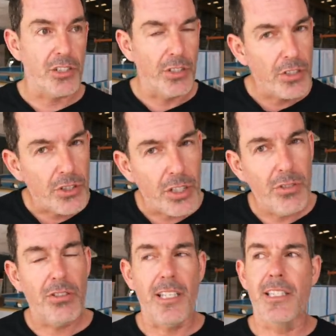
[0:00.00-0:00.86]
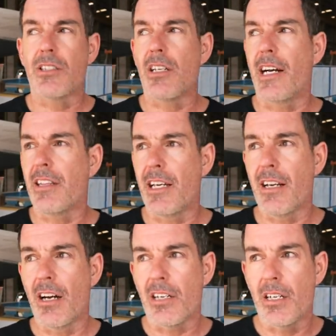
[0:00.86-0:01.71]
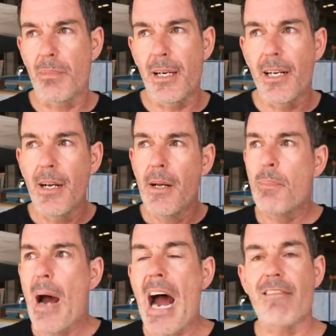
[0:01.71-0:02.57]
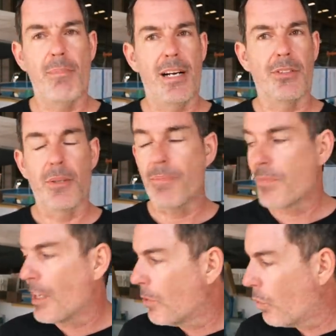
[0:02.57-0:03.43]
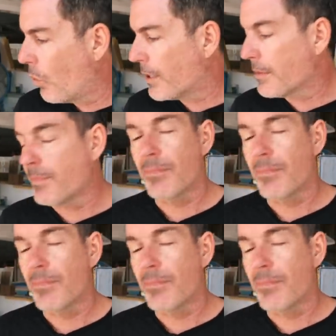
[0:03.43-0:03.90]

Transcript: So the two things that I think are going to be paramount. Number one,